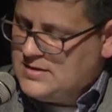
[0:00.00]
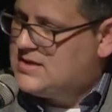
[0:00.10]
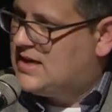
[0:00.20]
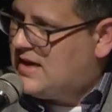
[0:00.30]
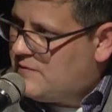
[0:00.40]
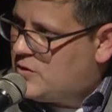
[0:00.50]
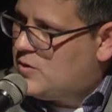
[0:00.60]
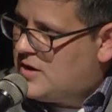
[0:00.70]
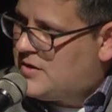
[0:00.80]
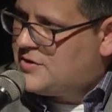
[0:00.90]
to give you
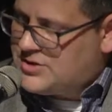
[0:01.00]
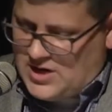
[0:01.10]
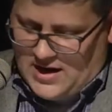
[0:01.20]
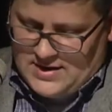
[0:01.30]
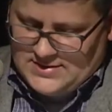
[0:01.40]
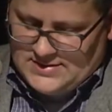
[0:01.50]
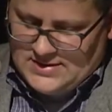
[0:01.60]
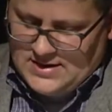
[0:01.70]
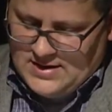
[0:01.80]
another chance,